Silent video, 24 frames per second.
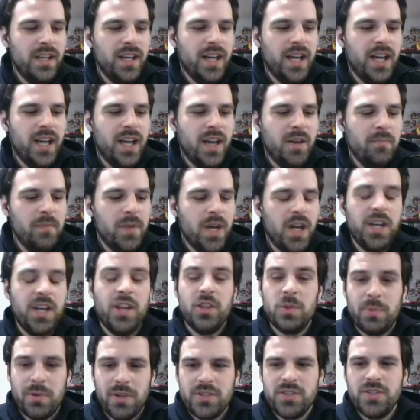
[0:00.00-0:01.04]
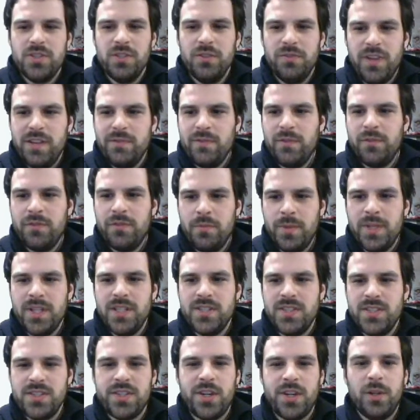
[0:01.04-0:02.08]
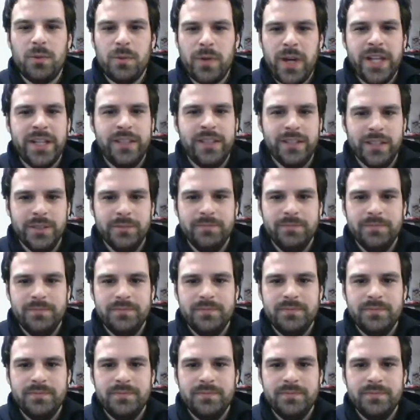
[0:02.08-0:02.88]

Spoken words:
Another personal favorite for me is Saul Reichlin,